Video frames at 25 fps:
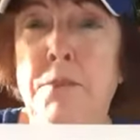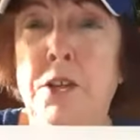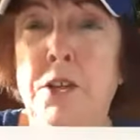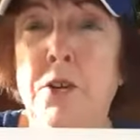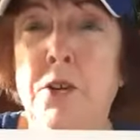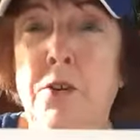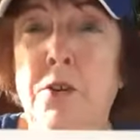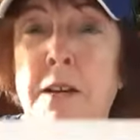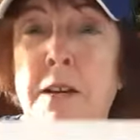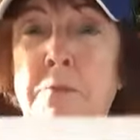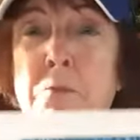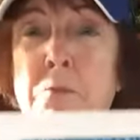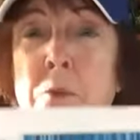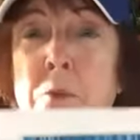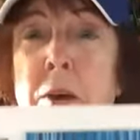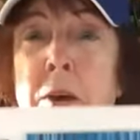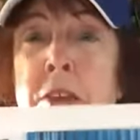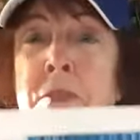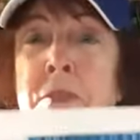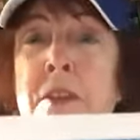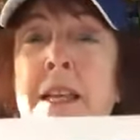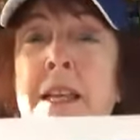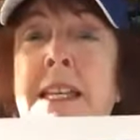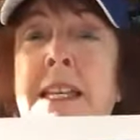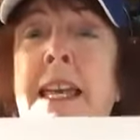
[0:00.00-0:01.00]
up to
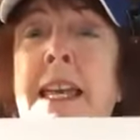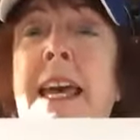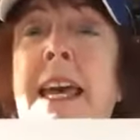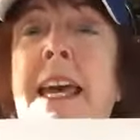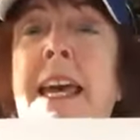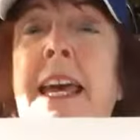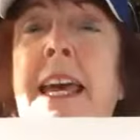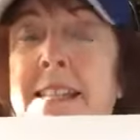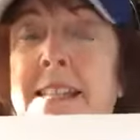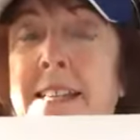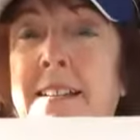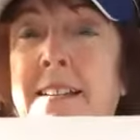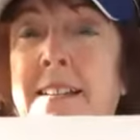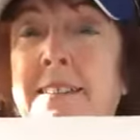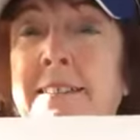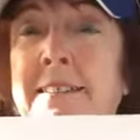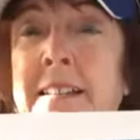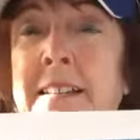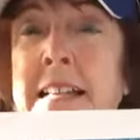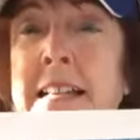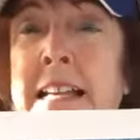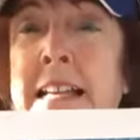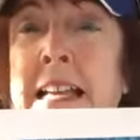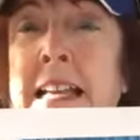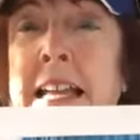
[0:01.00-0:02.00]
him with a cake.
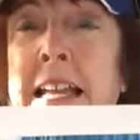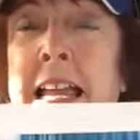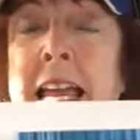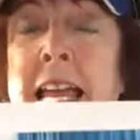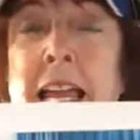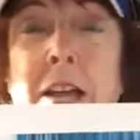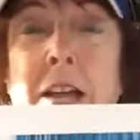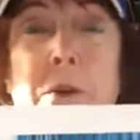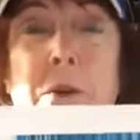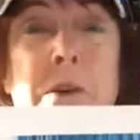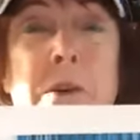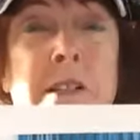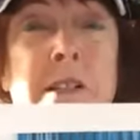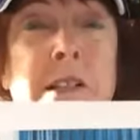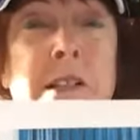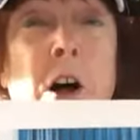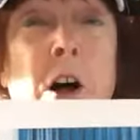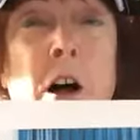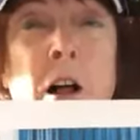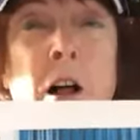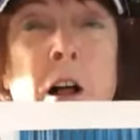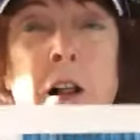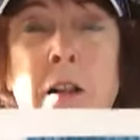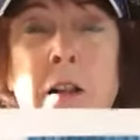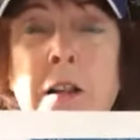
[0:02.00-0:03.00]
It
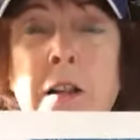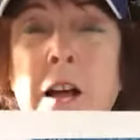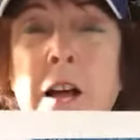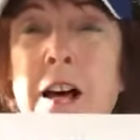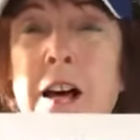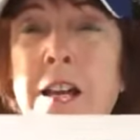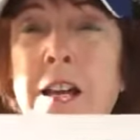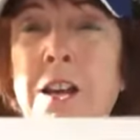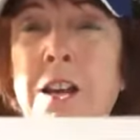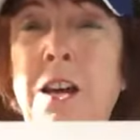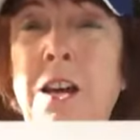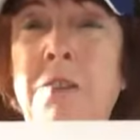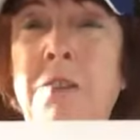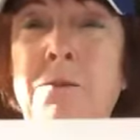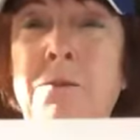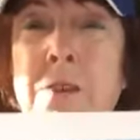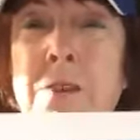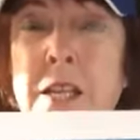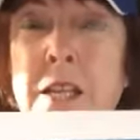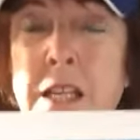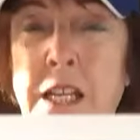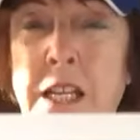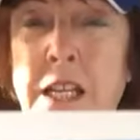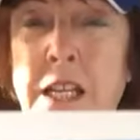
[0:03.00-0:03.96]
was all caught on